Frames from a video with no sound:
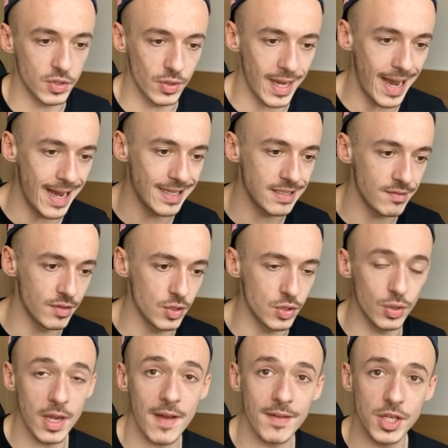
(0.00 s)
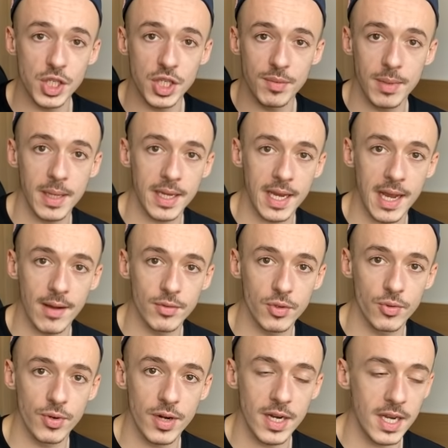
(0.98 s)
So guys, if you don't have a Gmail account
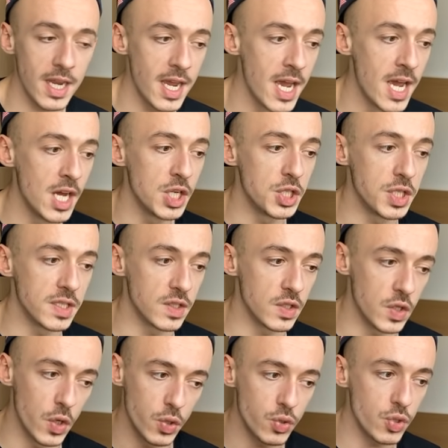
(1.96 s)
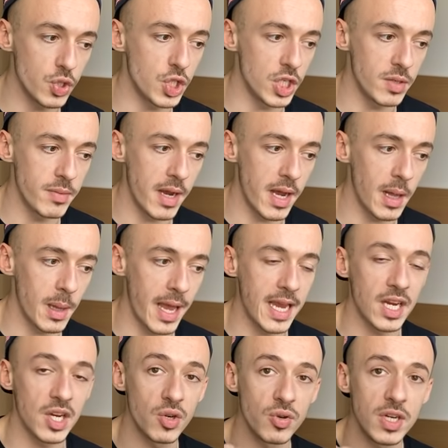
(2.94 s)
already, just go to Gmail
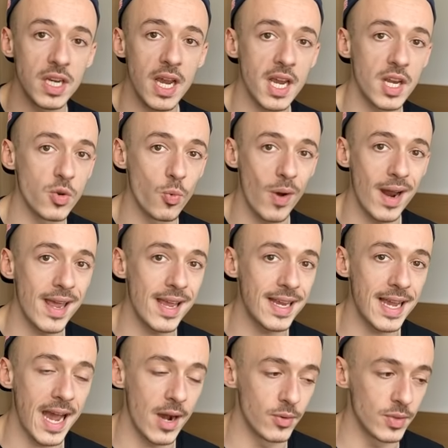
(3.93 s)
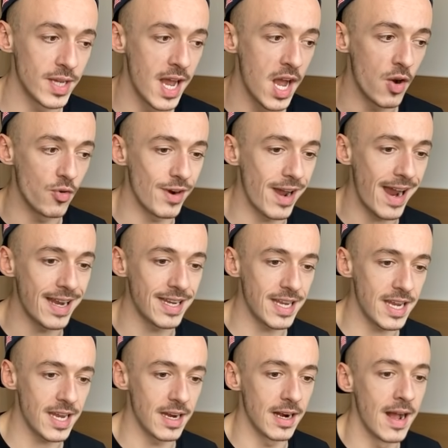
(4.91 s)
and create one account right
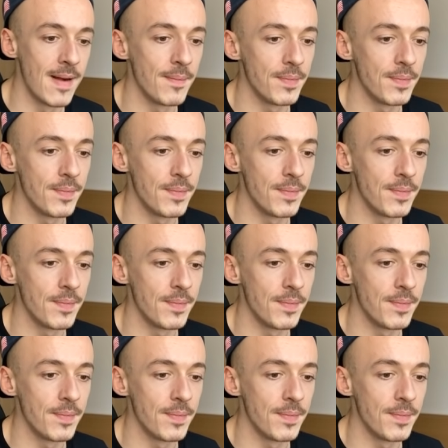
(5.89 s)
here.